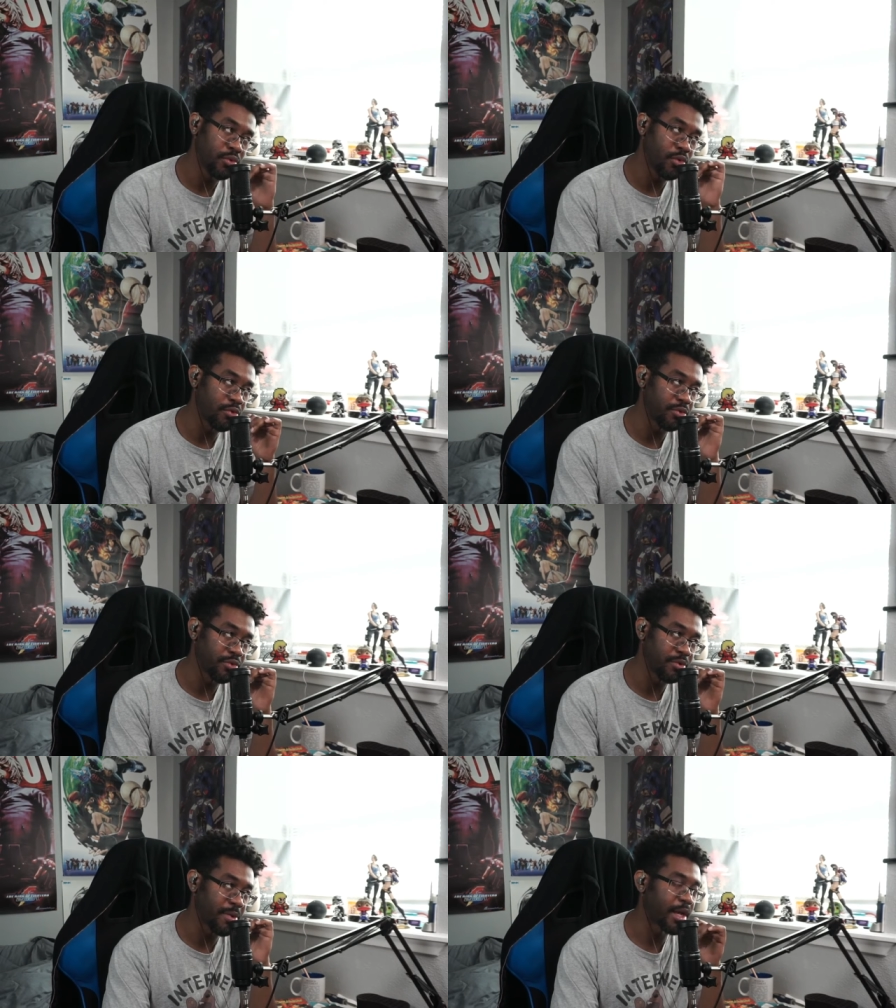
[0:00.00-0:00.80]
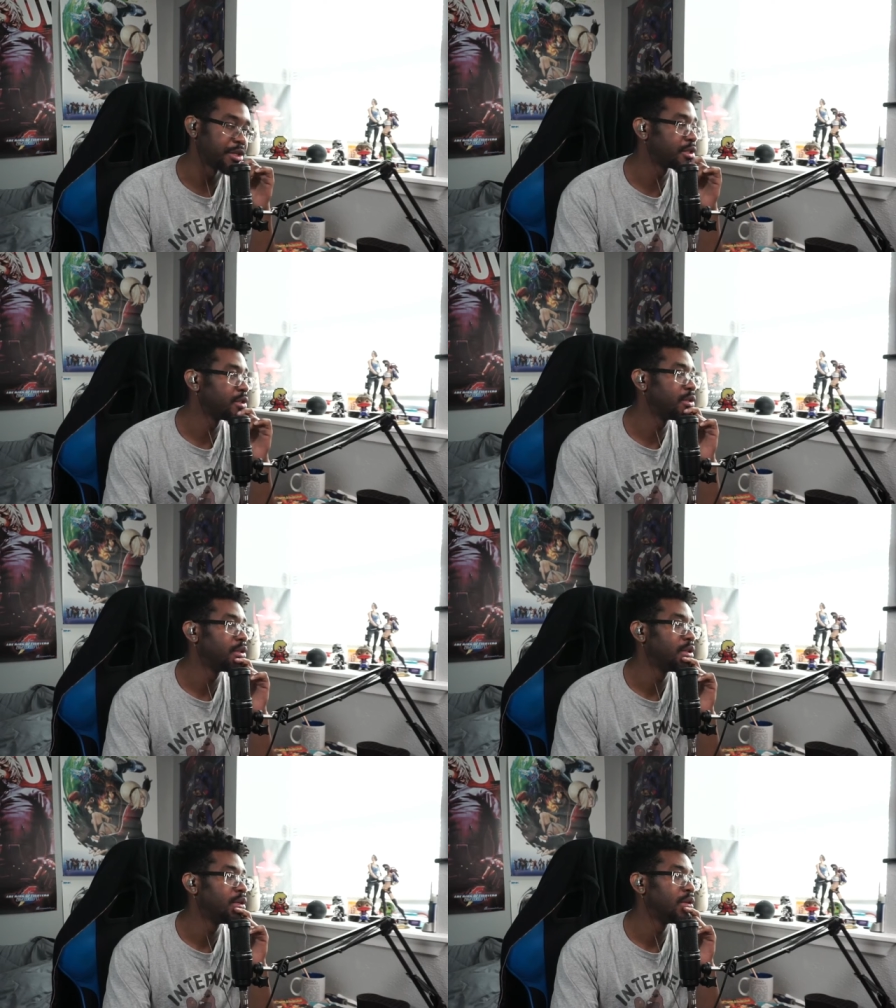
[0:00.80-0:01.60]
over the match
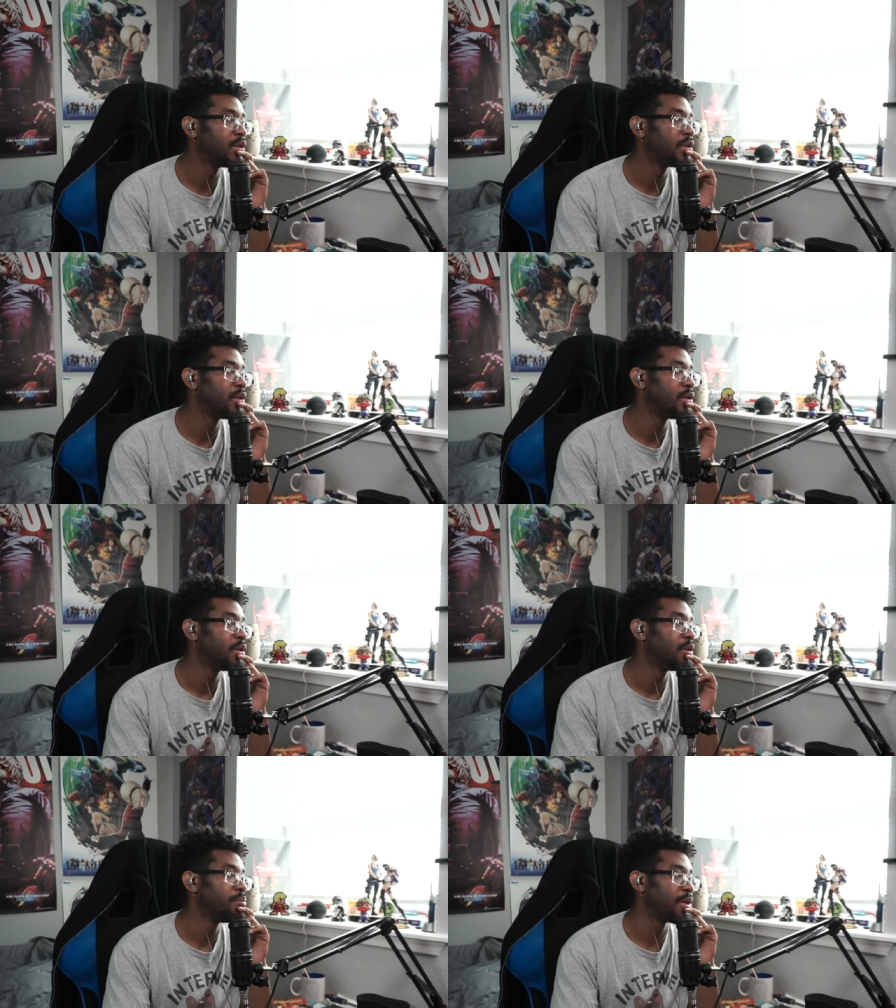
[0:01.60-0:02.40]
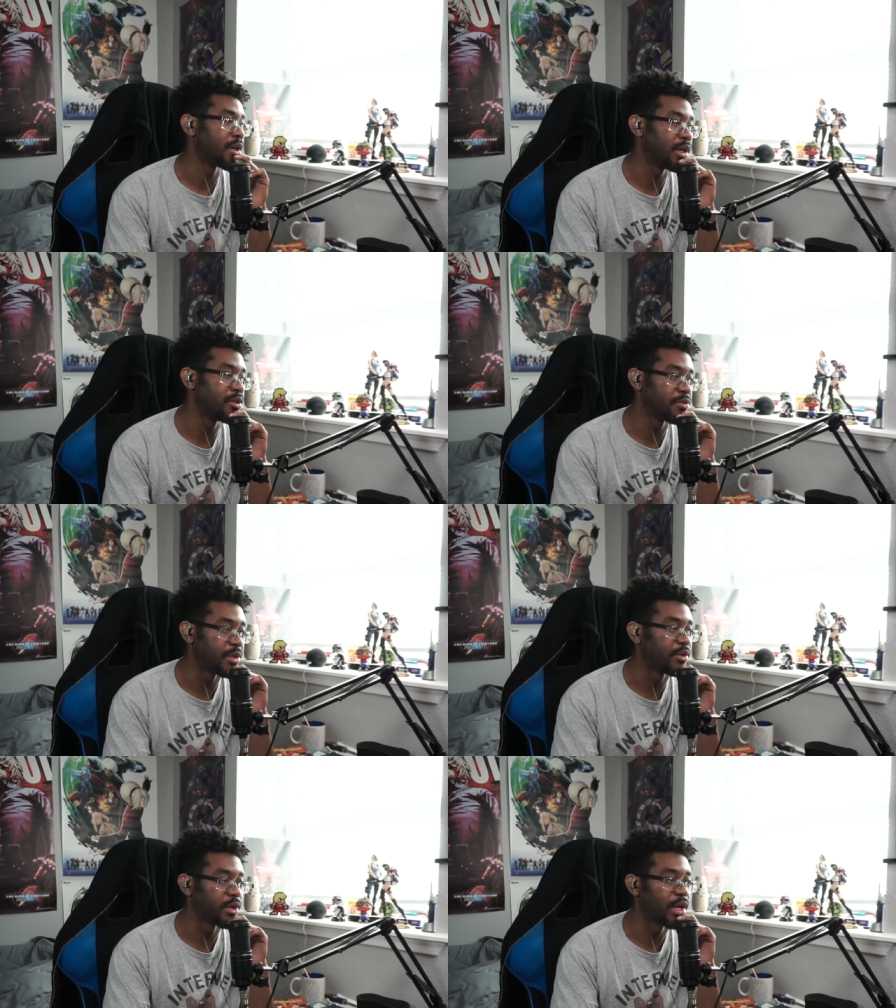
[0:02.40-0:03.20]
because of
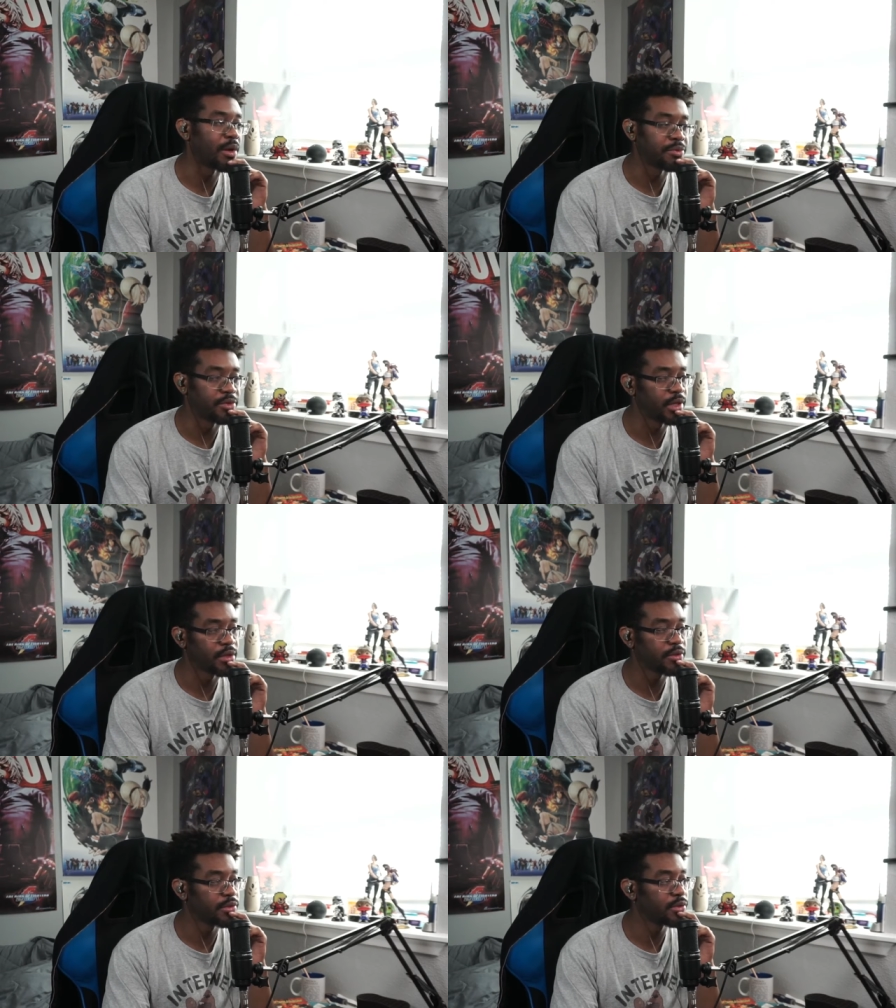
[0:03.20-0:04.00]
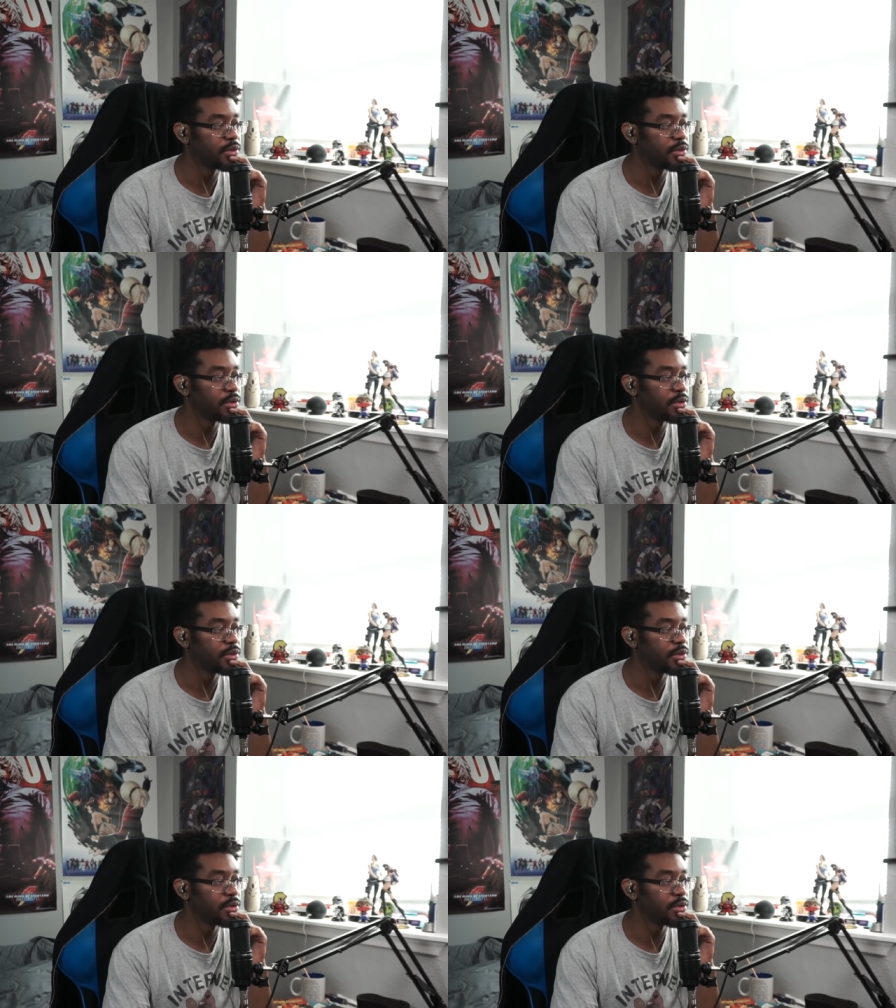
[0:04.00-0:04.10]
things like option selects.